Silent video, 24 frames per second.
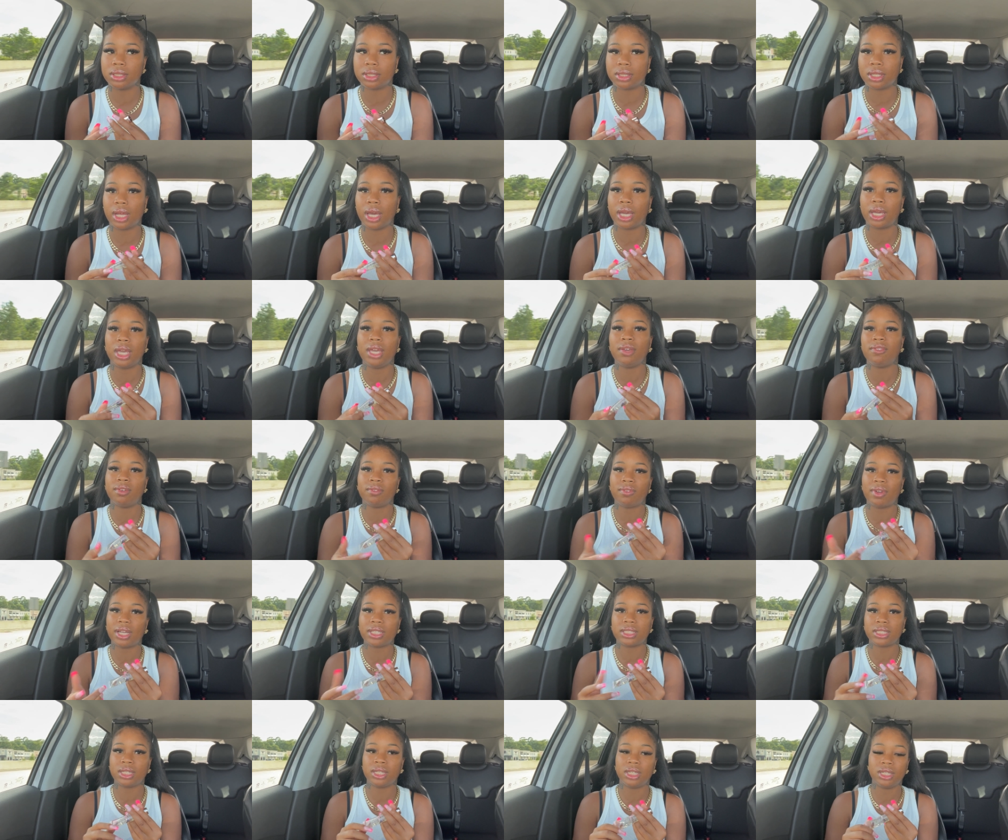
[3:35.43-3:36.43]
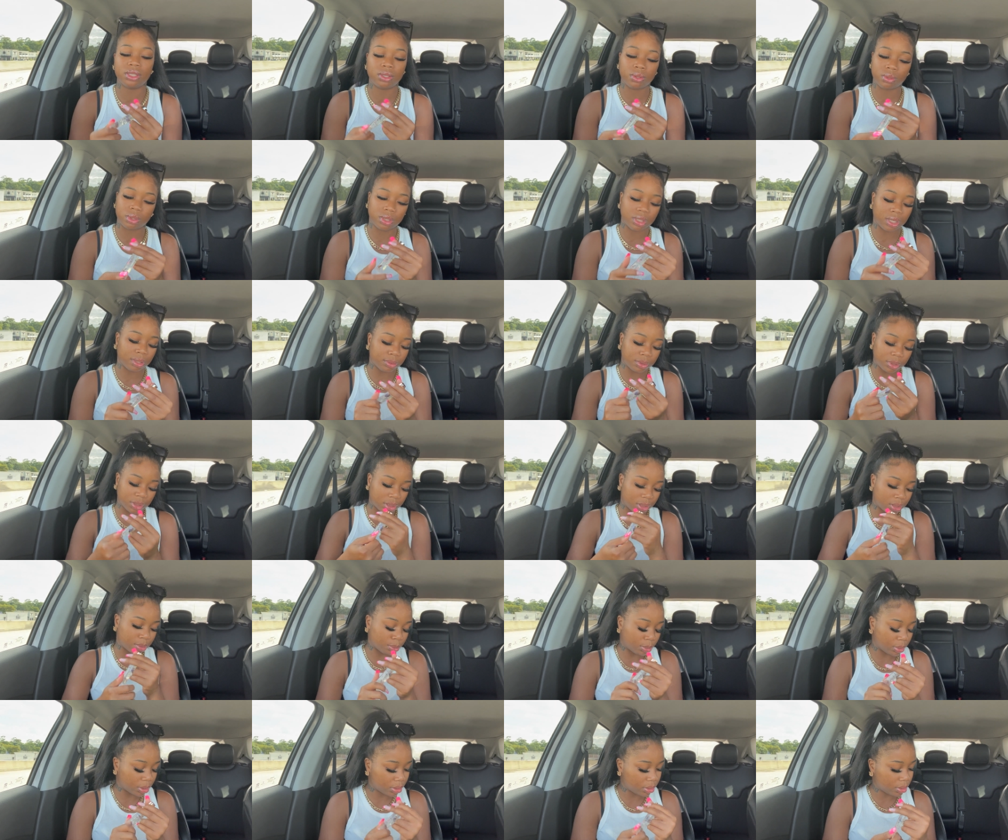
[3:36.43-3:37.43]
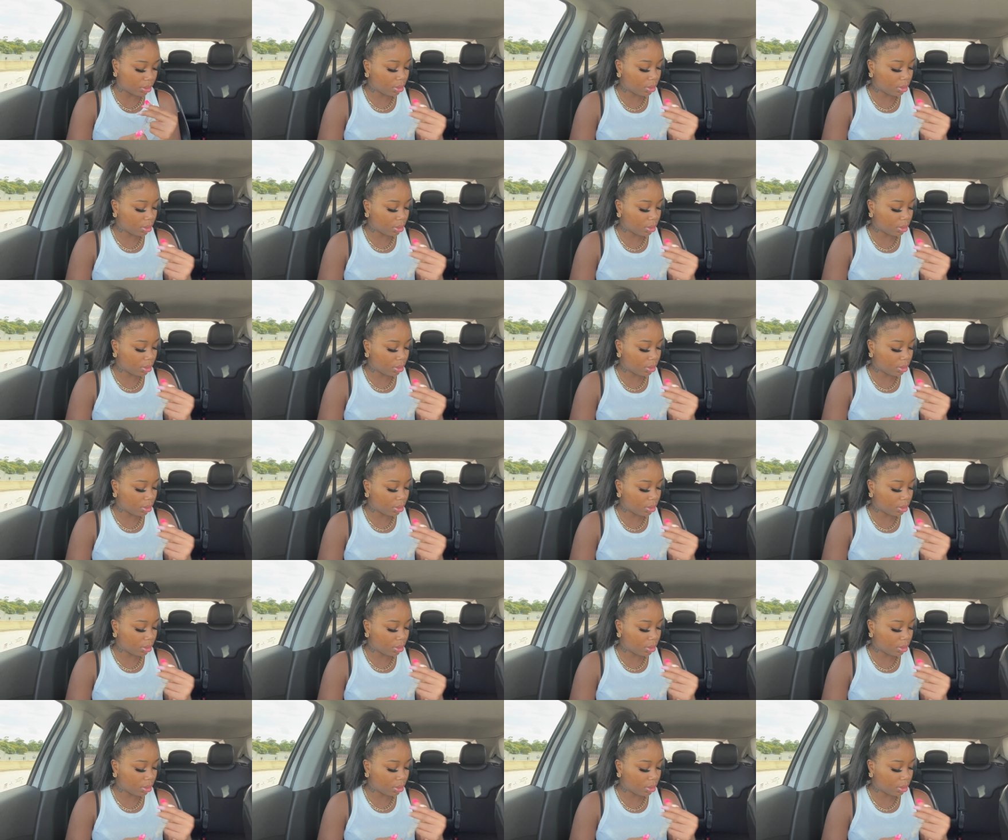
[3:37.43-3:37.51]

Like even Vaseline legal the dumb shit to me.